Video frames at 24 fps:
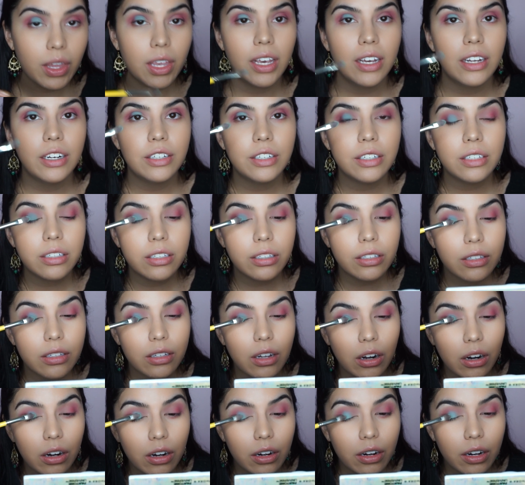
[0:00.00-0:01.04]
And just
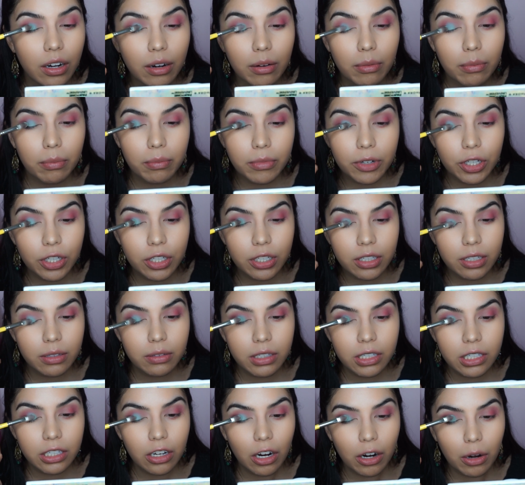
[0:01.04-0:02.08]

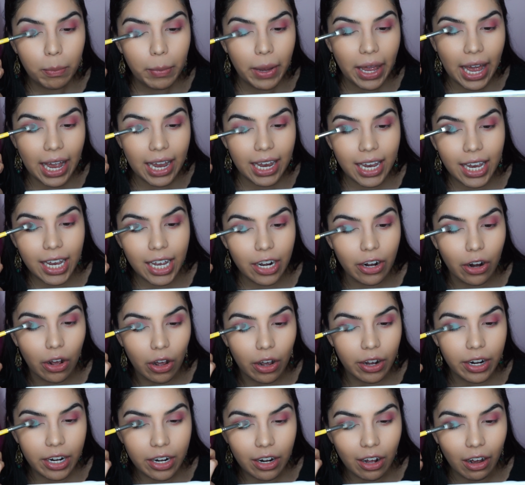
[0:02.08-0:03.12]
start packing it
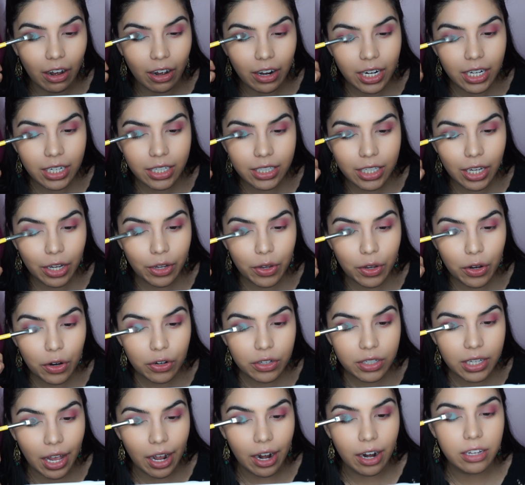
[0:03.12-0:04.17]
on and on until you're
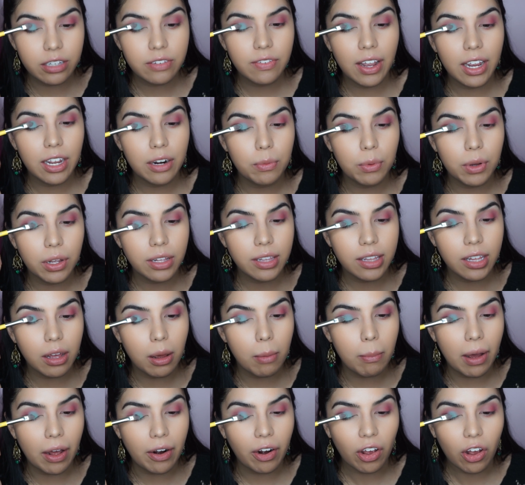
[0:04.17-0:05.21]
satisfied with the
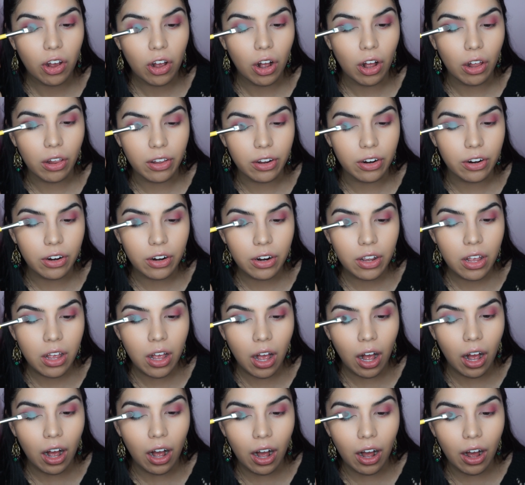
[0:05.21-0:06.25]
amount of color
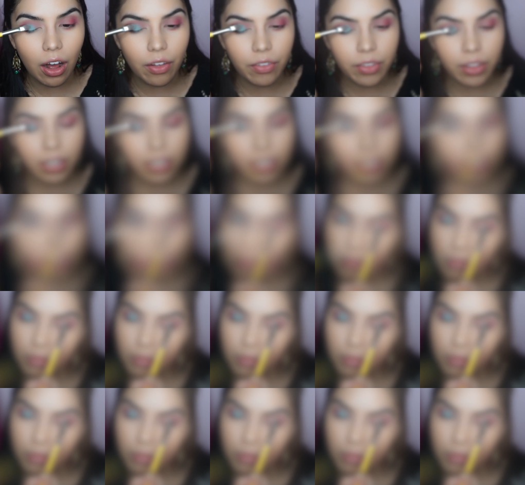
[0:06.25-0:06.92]
on the lid.